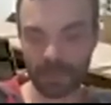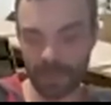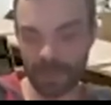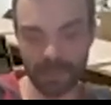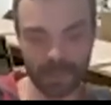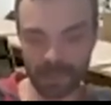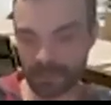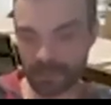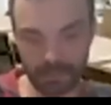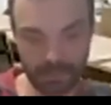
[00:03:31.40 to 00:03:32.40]
And
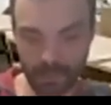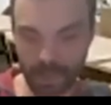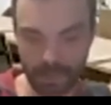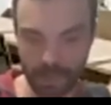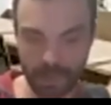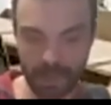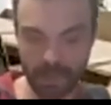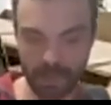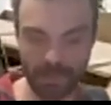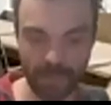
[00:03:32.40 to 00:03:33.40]
then
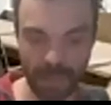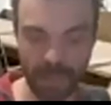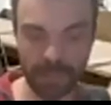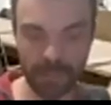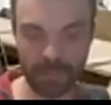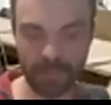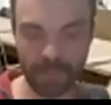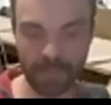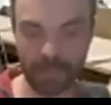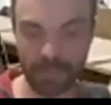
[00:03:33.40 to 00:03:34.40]
you have a plan of
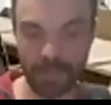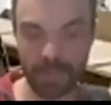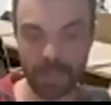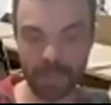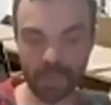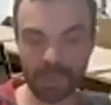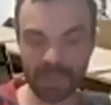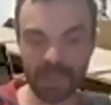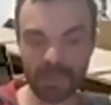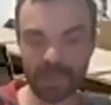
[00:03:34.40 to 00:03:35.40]
a very large
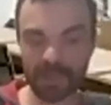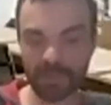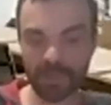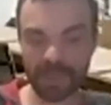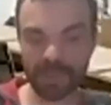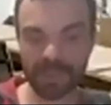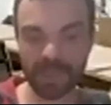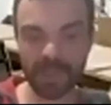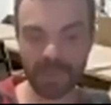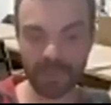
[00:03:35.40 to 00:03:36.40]
sequence of these
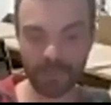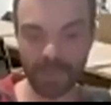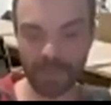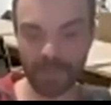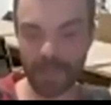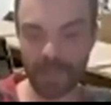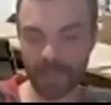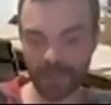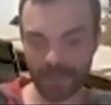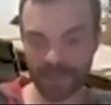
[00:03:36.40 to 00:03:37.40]
left, right, up, down
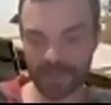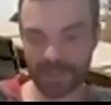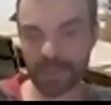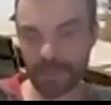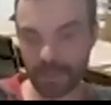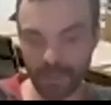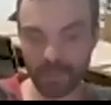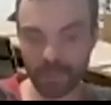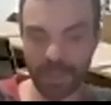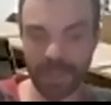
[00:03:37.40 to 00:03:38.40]
actions, which
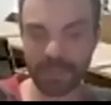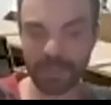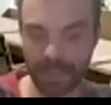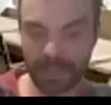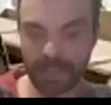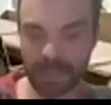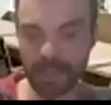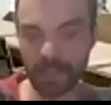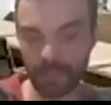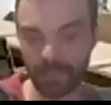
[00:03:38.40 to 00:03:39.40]
will then lead
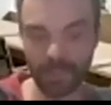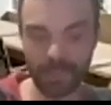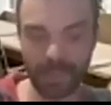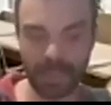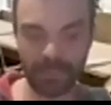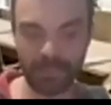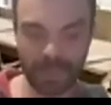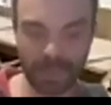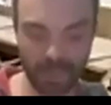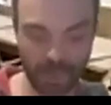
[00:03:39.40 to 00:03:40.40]
from the left
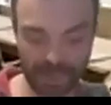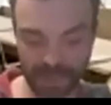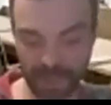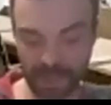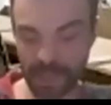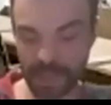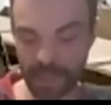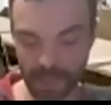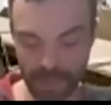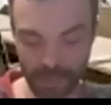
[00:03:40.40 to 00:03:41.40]
initial state
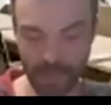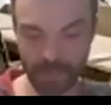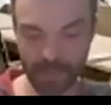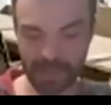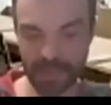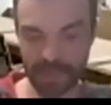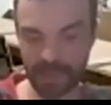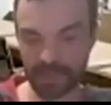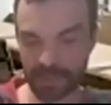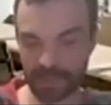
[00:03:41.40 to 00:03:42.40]
into the goal state
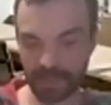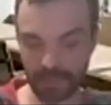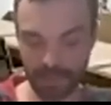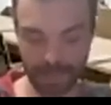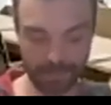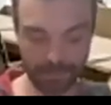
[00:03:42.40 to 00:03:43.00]
that you see on the right.